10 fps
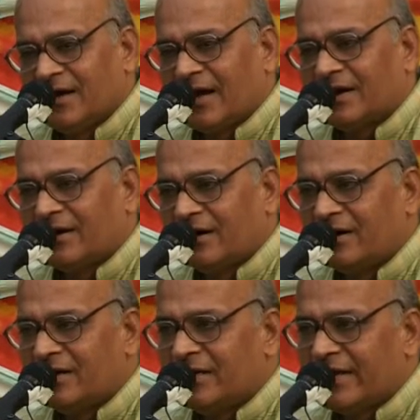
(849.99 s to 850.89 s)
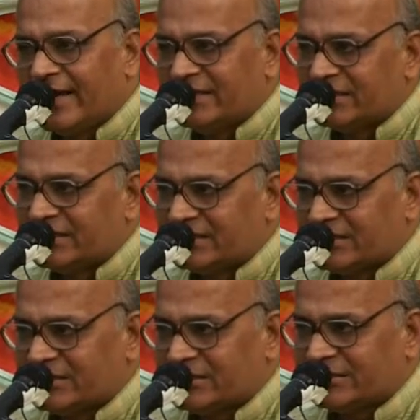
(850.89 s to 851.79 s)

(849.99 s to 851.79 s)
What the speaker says: and early 80s.